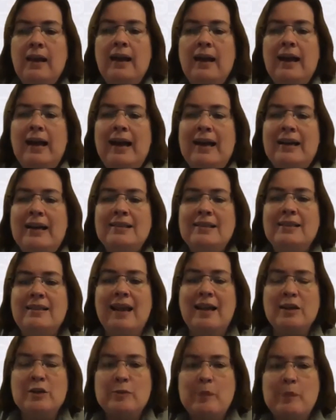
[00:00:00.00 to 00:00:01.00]
And
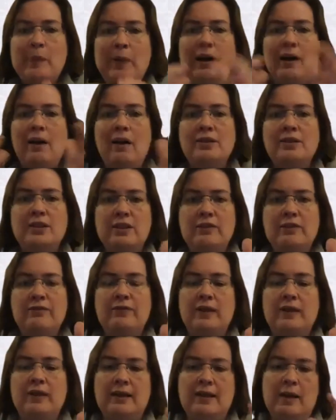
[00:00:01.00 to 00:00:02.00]
that's part of
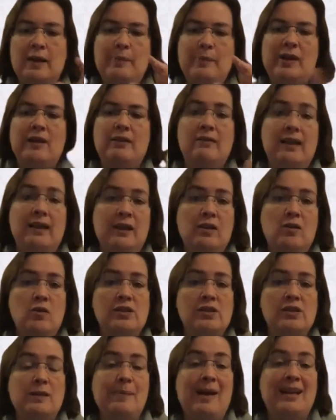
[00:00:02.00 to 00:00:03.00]
a bigger thing called
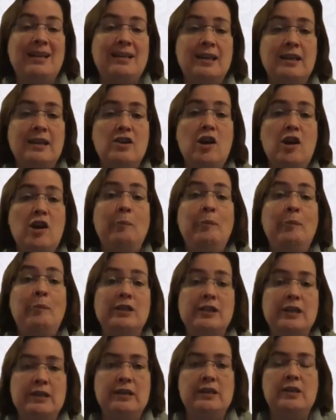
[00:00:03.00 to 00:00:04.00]
semantic
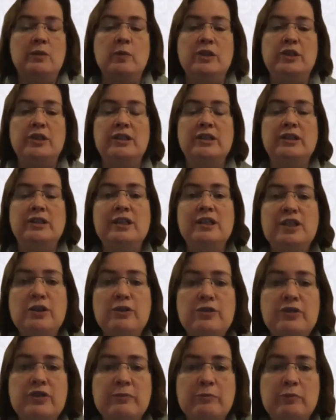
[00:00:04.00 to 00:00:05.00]
competence, which is this
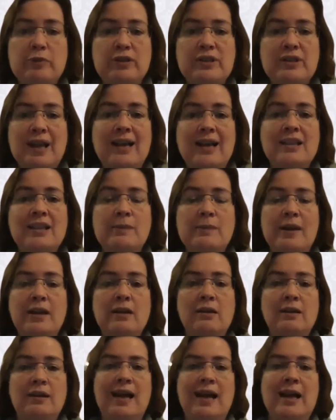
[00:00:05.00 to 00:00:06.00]
use of precise
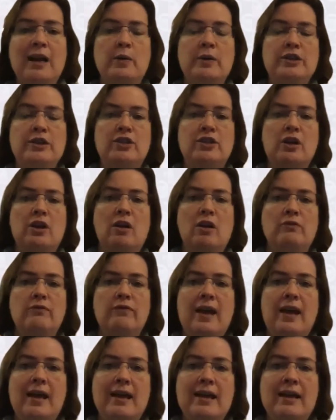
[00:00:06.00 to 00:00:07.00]
medical language to
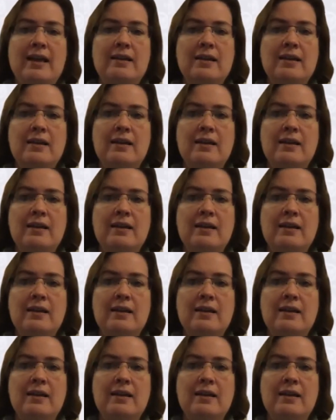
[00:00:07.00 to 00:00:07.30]
convey